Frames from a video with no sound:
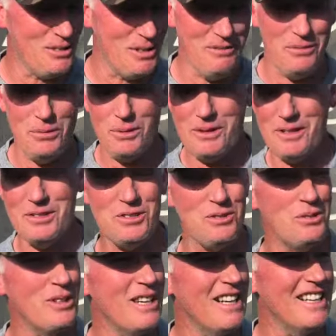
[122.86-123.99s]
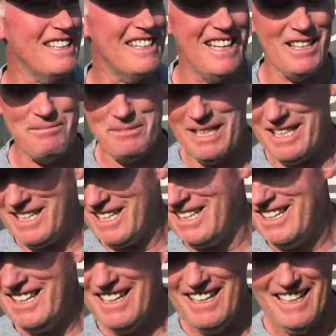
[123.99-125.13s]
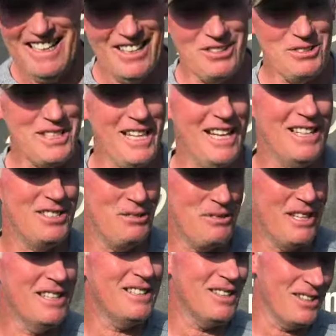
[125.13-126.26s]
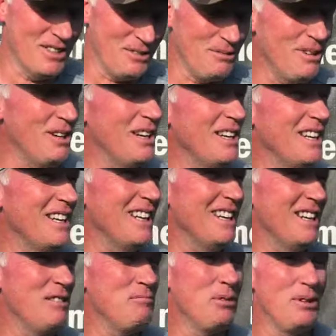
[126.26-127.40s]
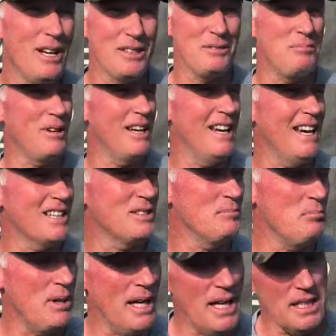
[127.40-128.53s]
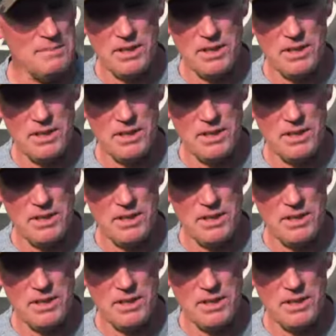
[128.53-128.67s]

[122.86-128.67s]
on a 4th and short like that. Man, those guys, you think they're going to run it, and they pull out the play action pass.